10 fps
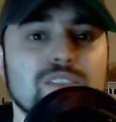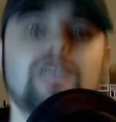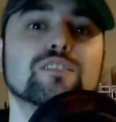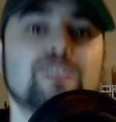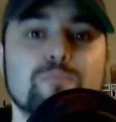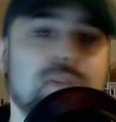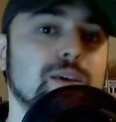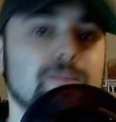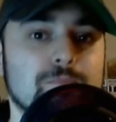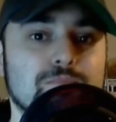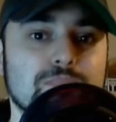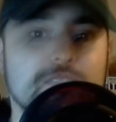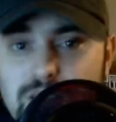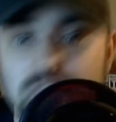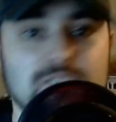Cell is going to be, man.
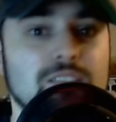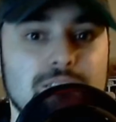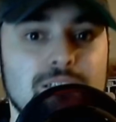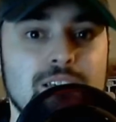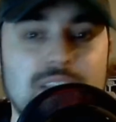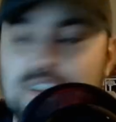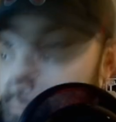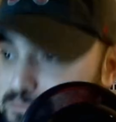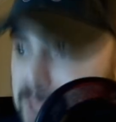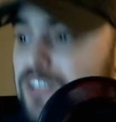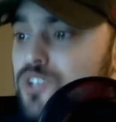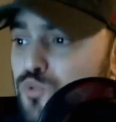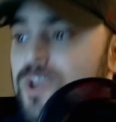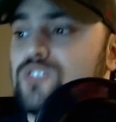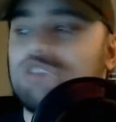Seriously. If the Bella
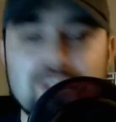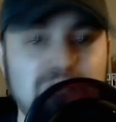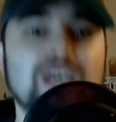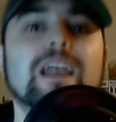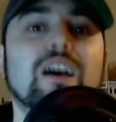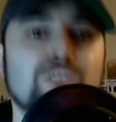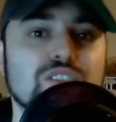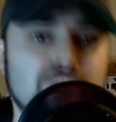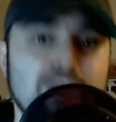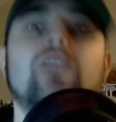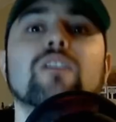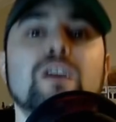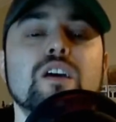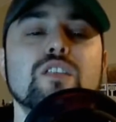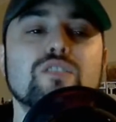Twins are inside Hell in the Cell,
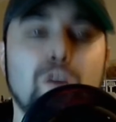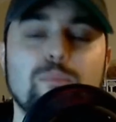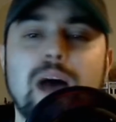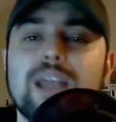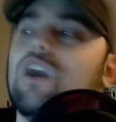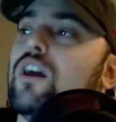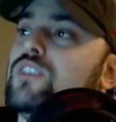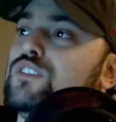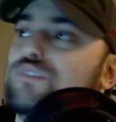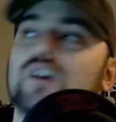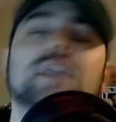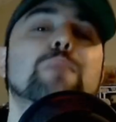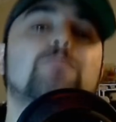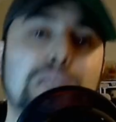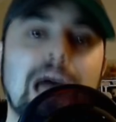nobody on this
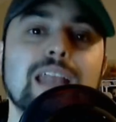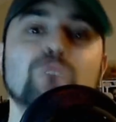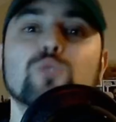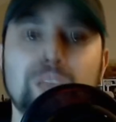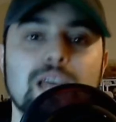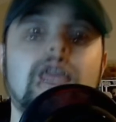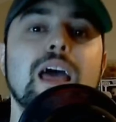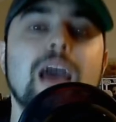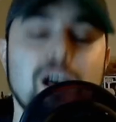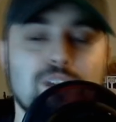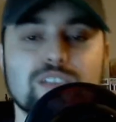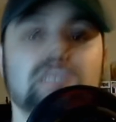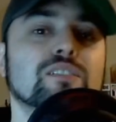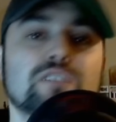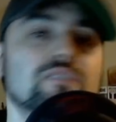fucking planet will take Hell in the
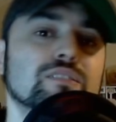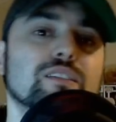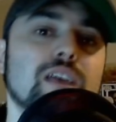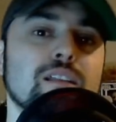Cell seriously again.